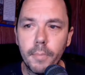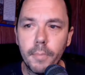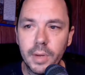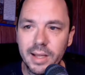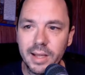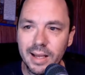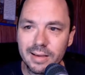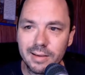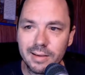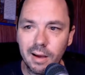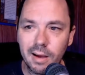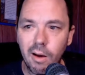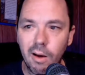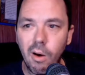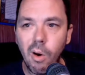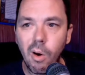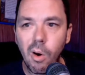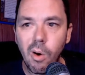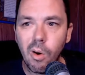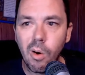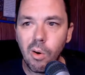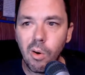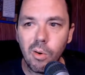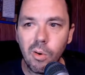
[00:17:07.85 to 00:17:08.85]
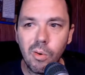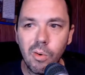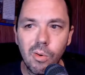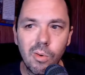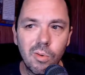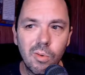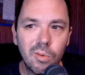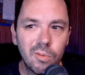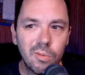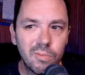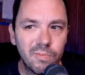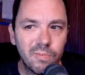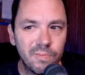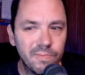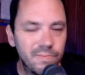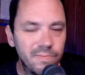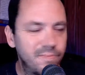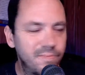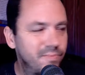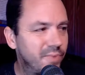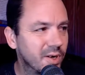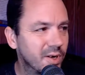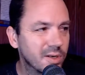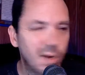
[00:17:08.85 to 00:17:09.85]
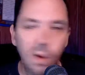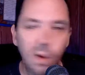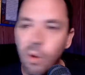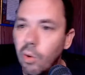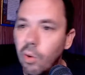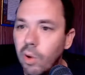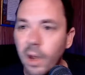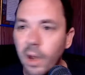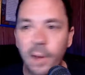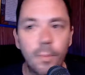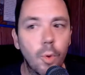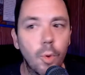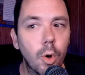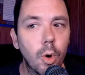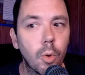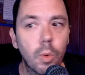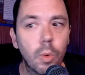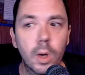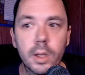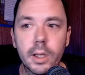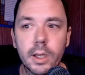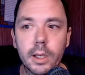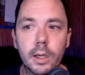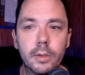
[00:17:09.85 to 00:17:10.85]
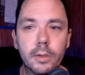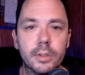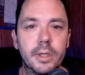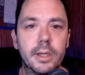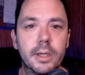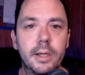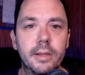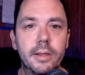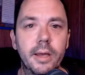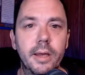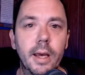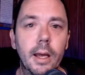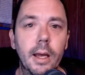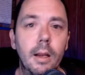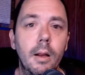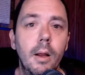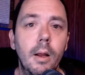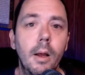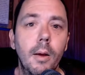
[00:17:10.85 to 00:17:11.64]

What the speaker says: But there's a whole lot more work that goes into that.